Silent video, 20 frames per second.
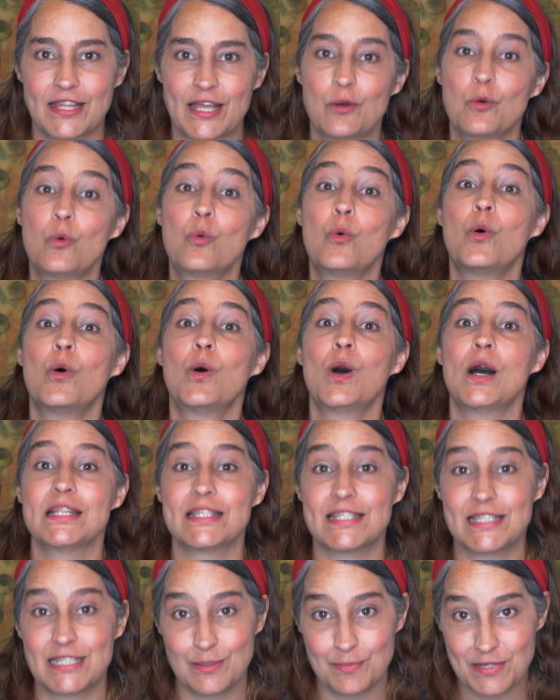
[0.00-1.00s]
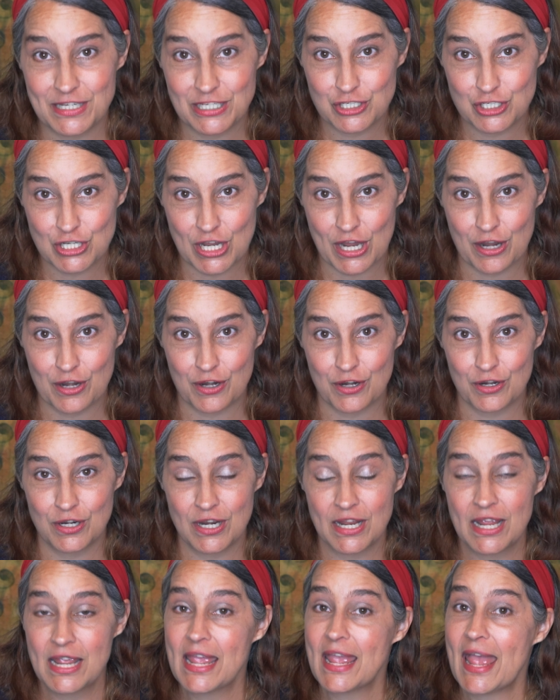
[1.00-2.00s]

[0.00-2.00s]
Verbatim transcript: that wants to be shared